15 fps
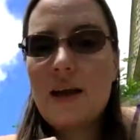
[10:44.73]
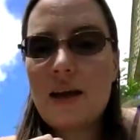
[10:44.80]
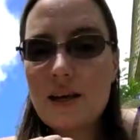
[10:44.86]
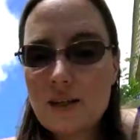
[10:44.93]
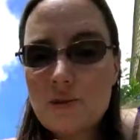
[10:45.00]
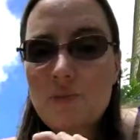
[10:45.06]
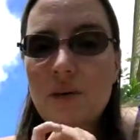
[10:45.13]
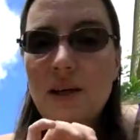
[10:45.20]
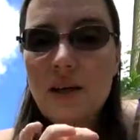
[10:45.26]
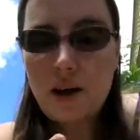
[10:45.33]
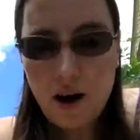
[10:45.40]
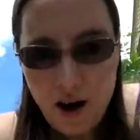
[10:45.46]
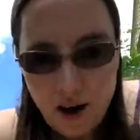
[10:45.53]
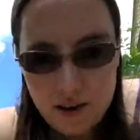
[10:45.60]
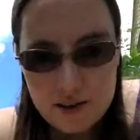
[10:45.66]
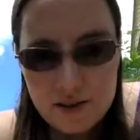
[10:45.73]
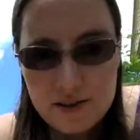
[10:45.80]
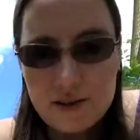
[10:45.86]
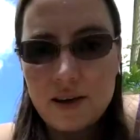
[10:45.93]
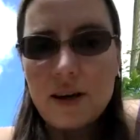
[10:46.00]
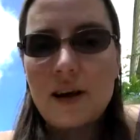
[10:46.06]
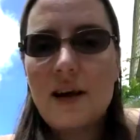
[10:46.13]
is
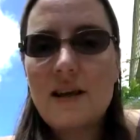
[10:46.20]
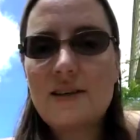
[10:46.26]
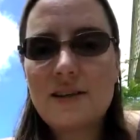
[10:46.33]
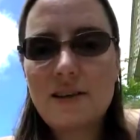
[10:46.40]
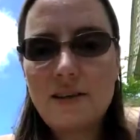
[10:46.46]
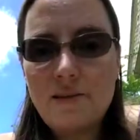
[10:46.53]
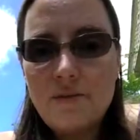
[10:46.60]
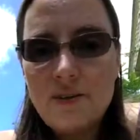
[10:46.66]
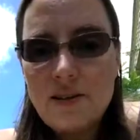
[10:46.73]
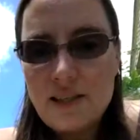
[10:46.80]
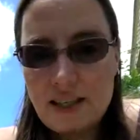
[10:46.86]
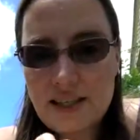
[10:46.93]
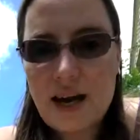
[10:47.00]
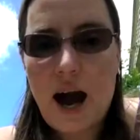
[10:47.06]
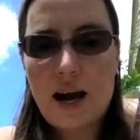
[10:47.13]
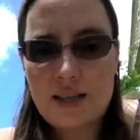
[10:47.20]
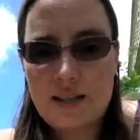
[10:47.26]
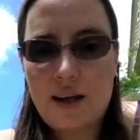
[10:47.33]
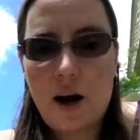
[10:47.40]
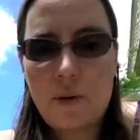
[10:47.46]
because it's detoxing